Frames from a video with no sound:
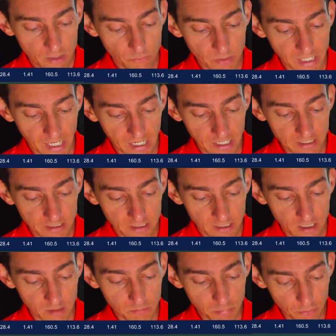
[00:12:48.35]
we had
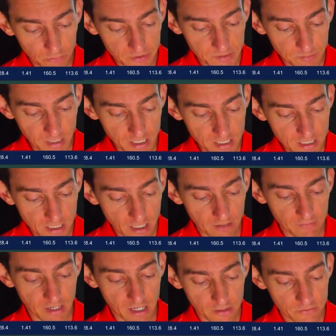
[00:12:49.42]
a ball speed
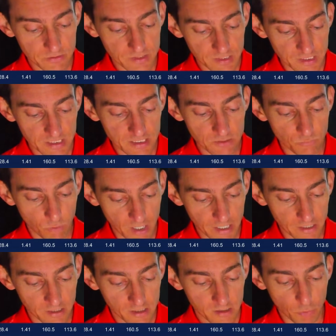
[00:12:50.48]
of
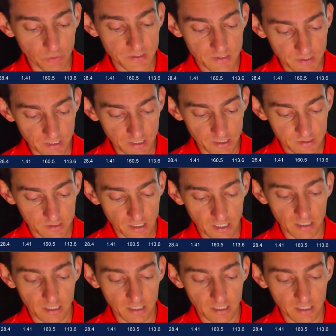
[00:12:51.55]
161.6,